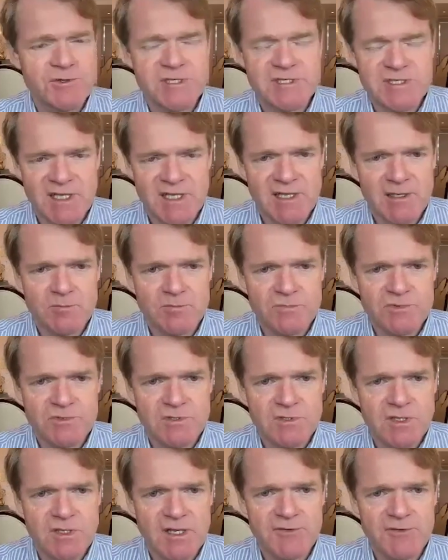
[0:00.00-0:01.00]

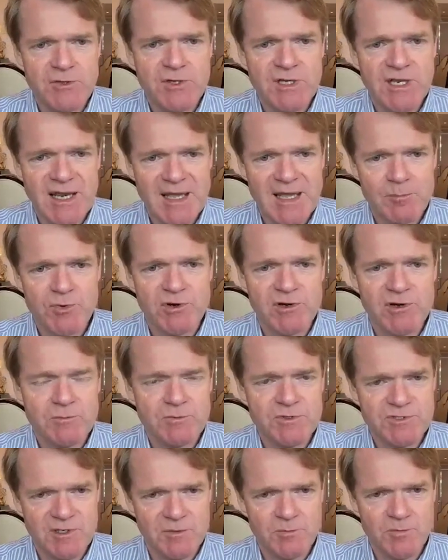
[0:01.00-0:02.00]
exams, if you collaborate
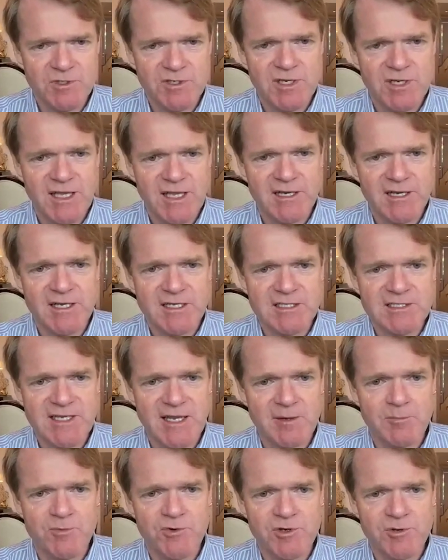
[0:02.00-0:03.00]
with someone in an
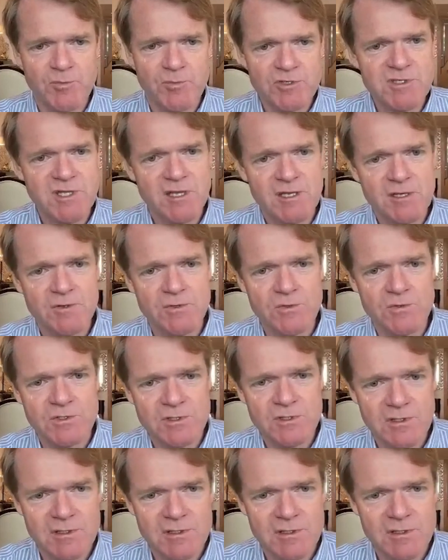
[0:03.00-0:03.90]
exam room, what's that called?